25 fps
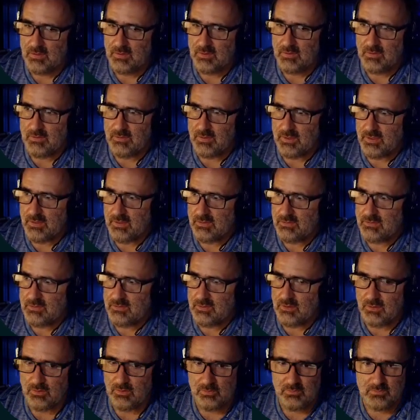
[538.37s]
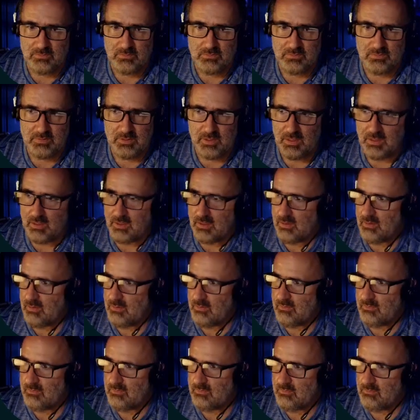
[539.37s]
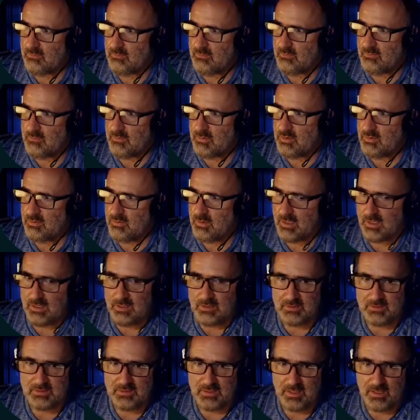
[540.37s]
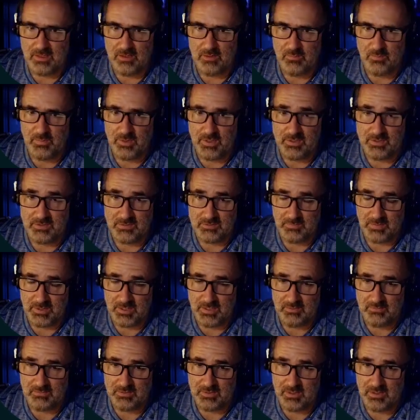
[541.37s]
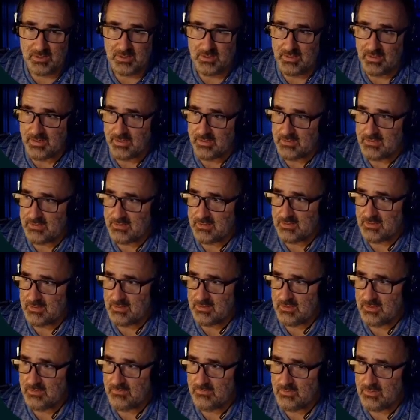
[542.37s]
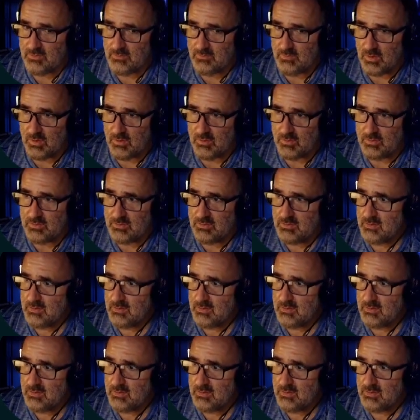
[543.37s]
All right, so toolhead is now, it's powered on and it's in DFU mode.